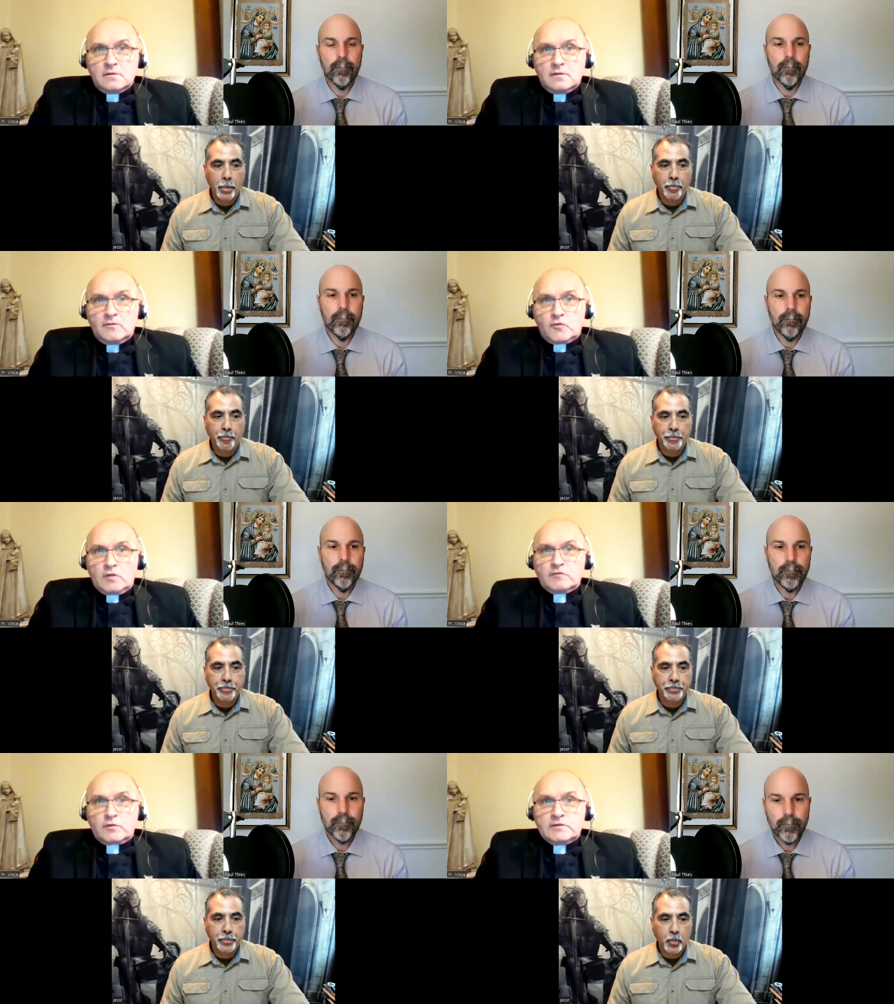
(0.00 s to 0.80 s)
Speaker 1: Mm-hmm. There
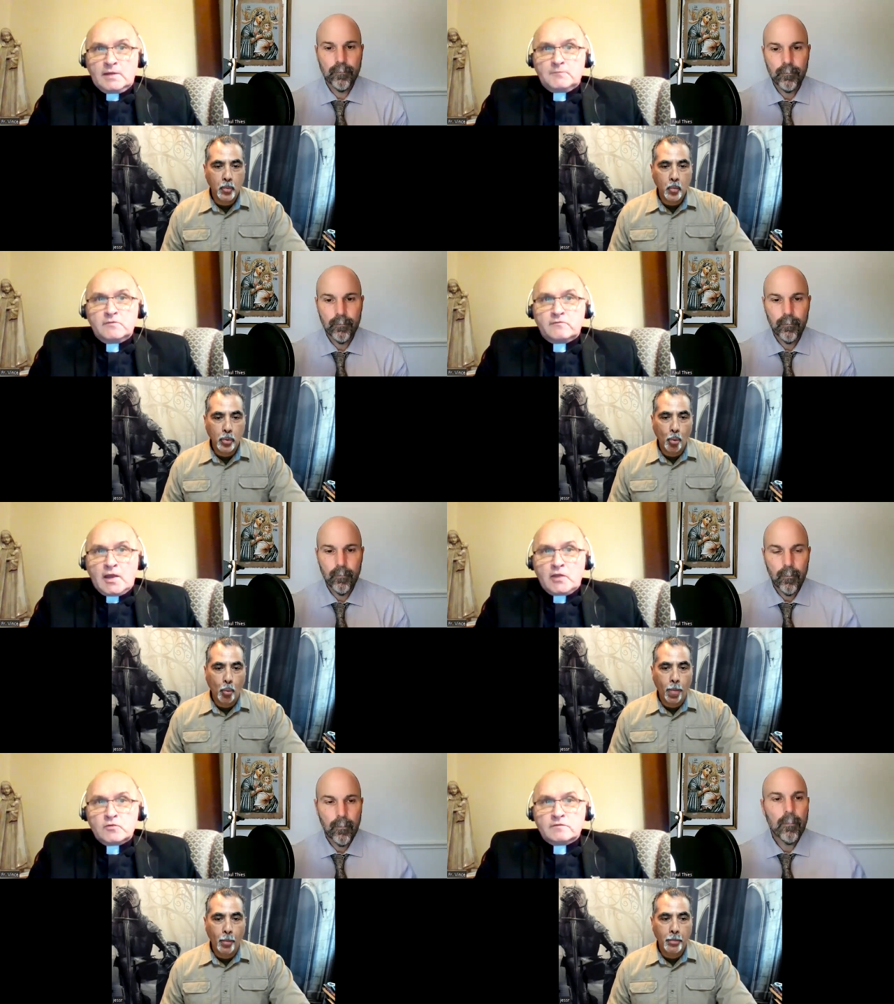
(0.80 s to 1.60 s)
is redemptive
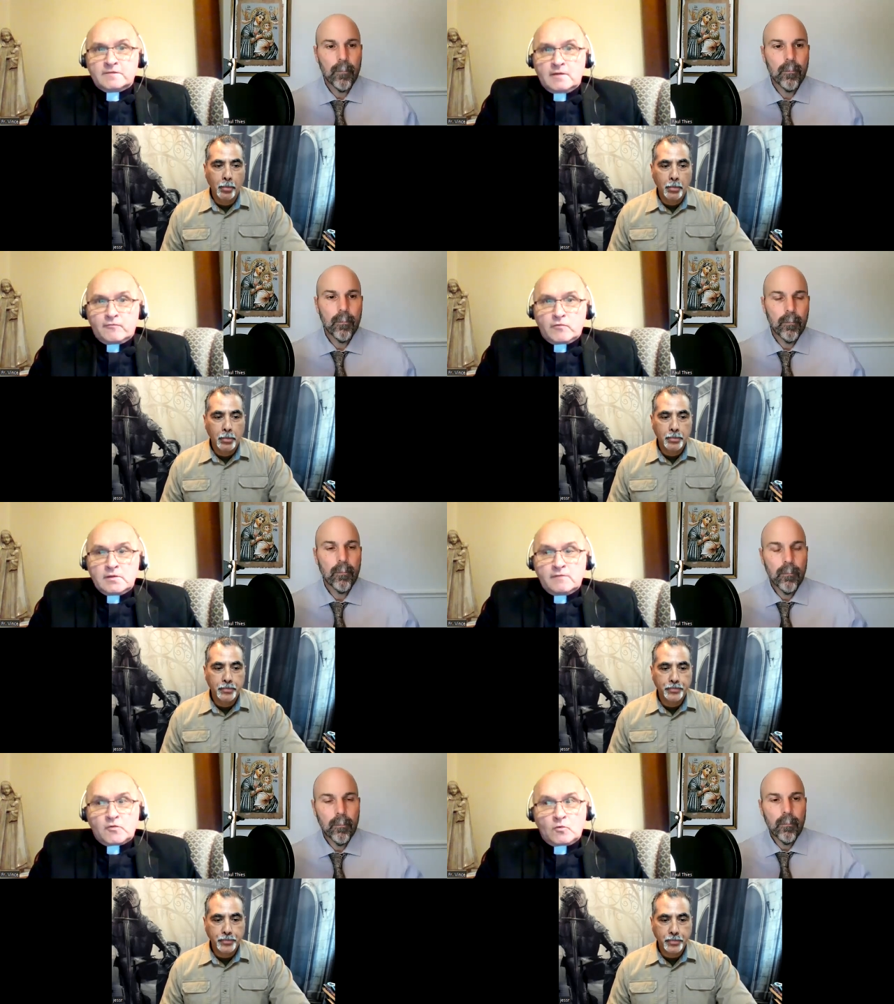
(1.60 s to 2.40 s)
value in suffering.
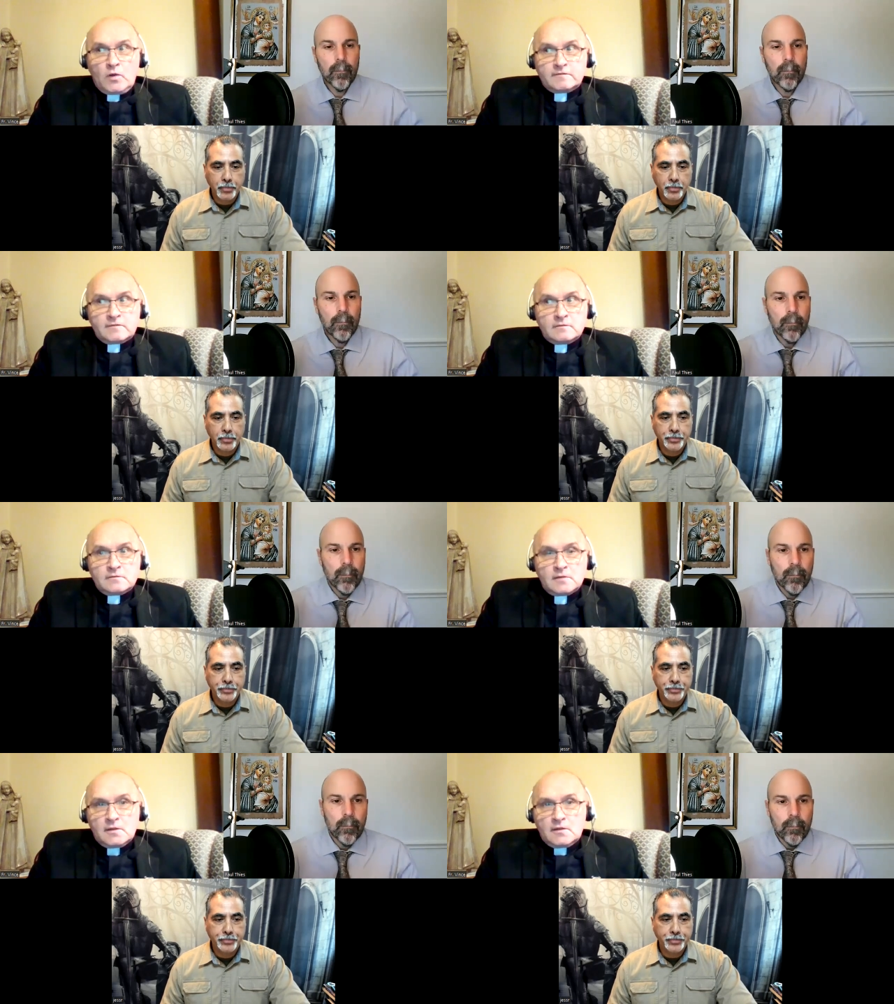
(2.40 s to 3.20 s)
If there wasn't,
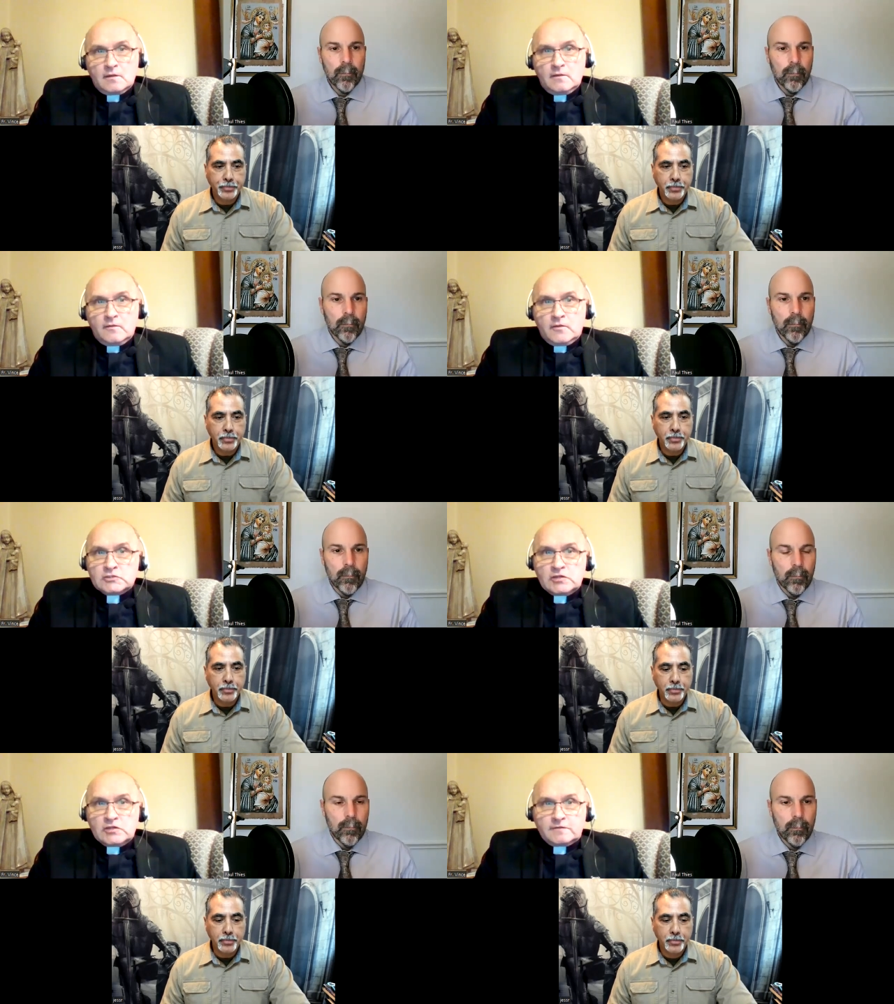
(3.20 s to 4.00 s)
then
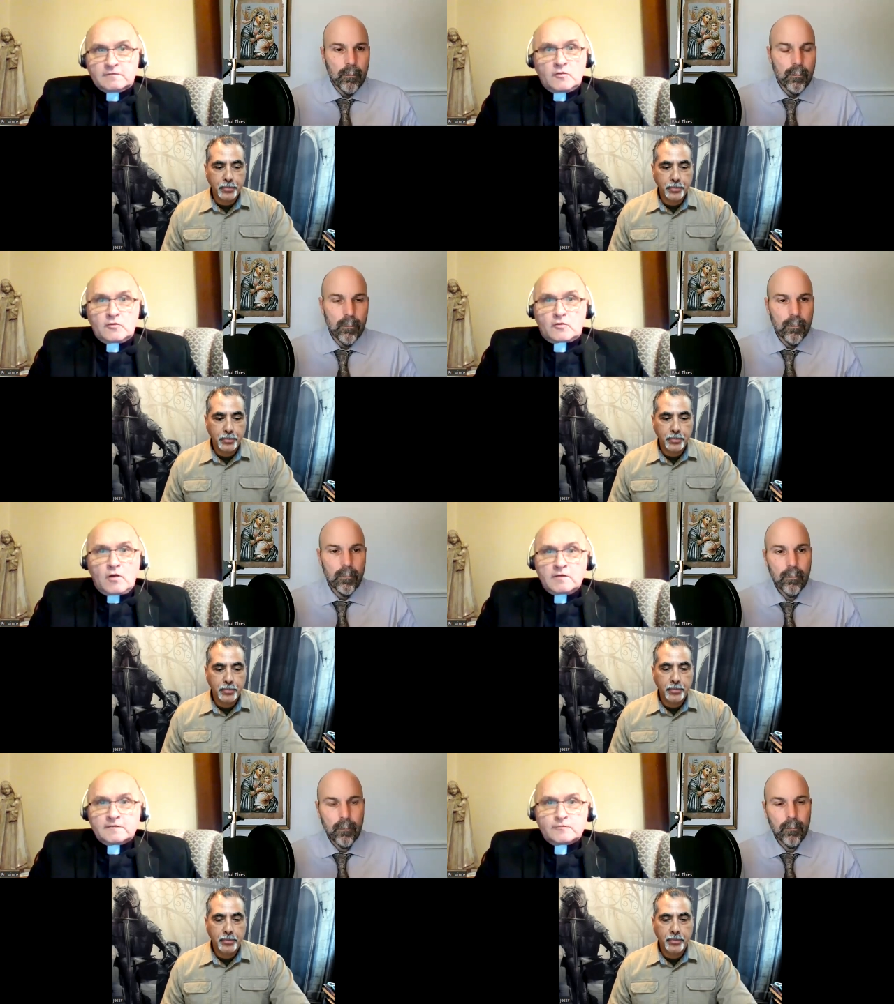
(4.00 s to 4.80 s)
Jesus on the
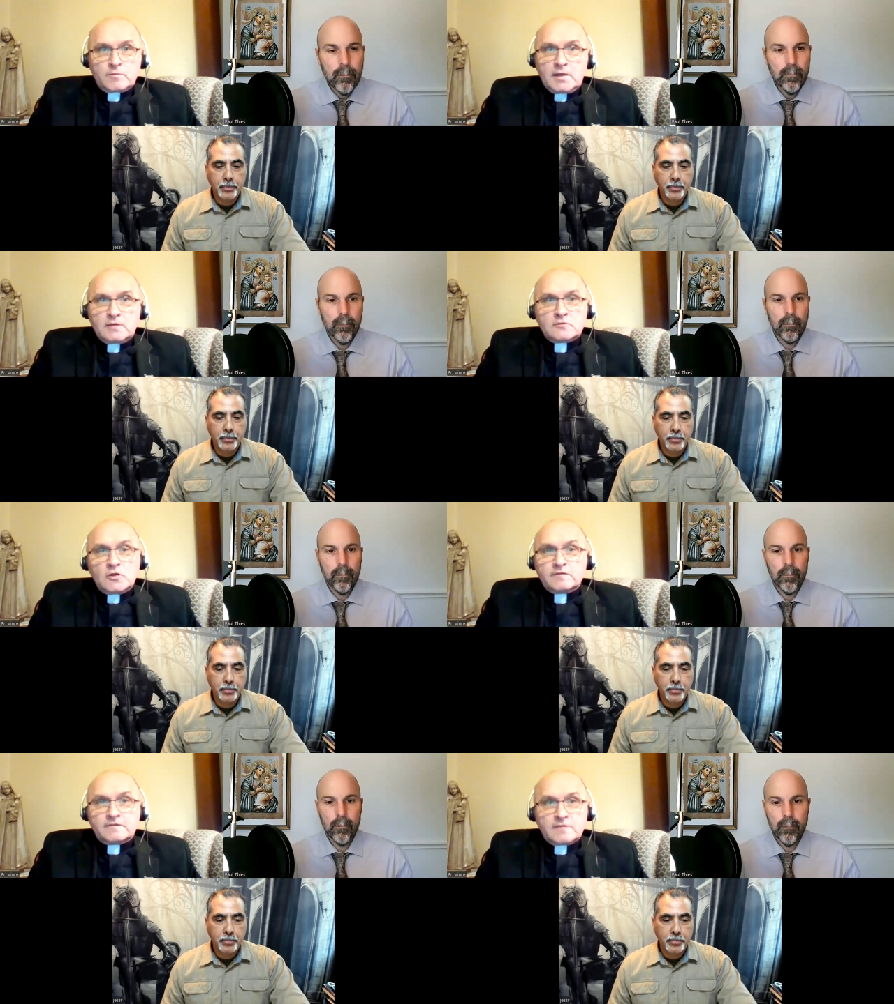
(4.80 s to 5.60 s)
cross would make
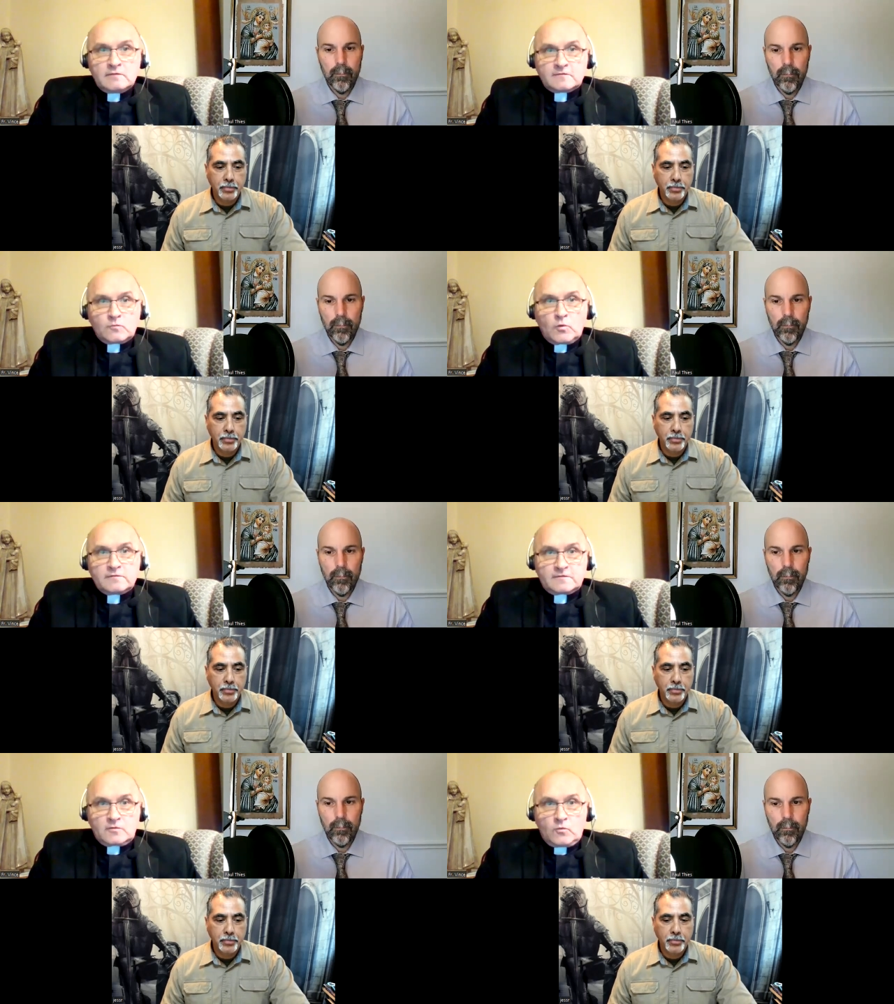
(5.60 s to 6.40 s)
no sense
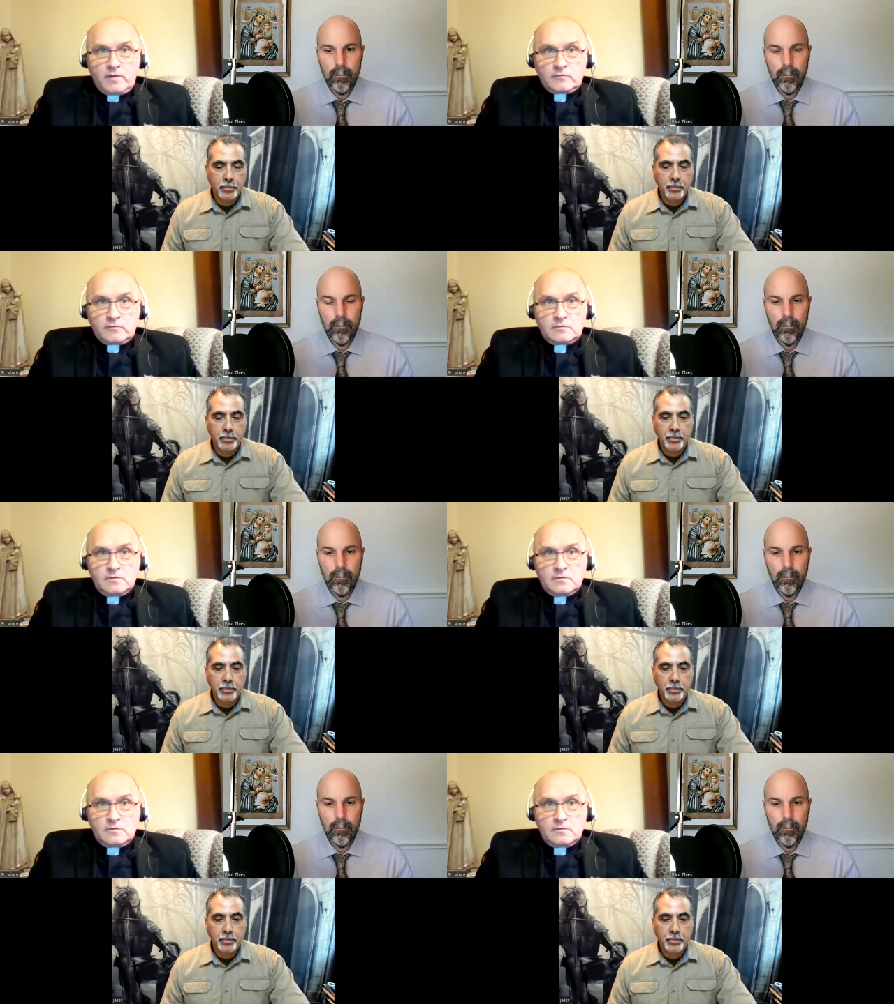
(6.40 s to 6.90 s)
whatsoever.